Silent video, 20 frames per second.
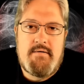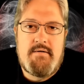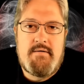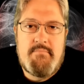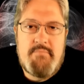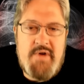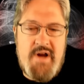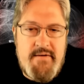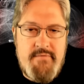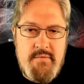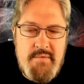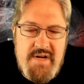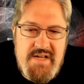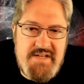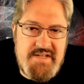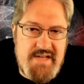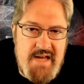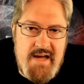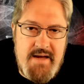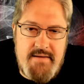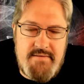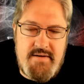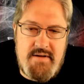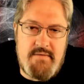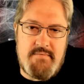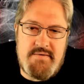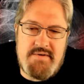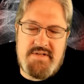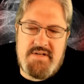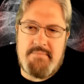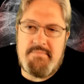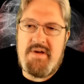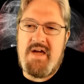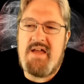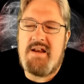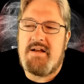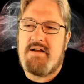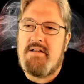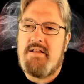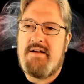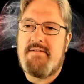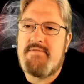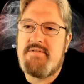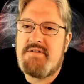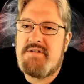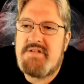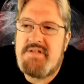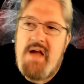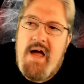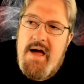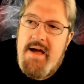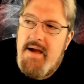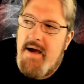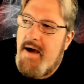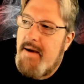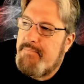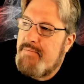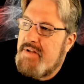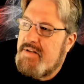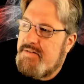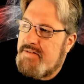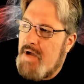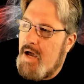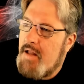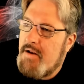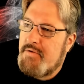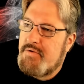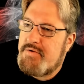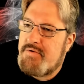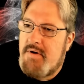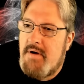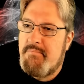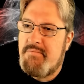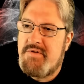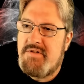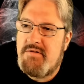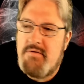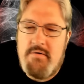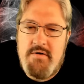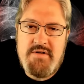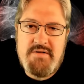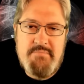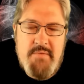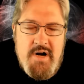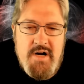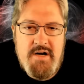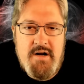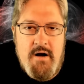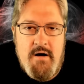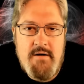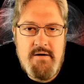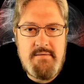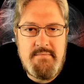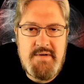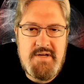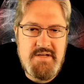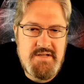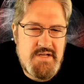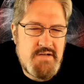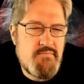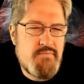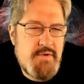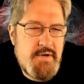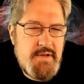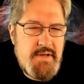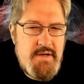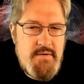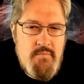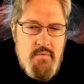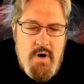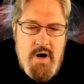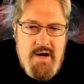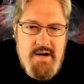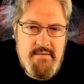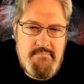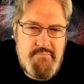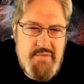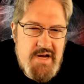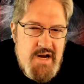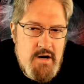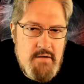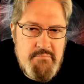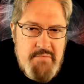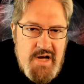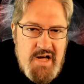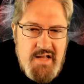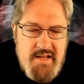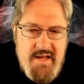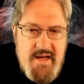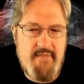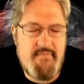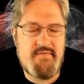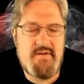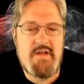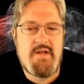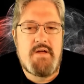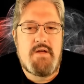But everybody said that it was some kind of clever psyop, that Donald Trump endorsed Mark Carney because he really wanted Pierre Poilievre.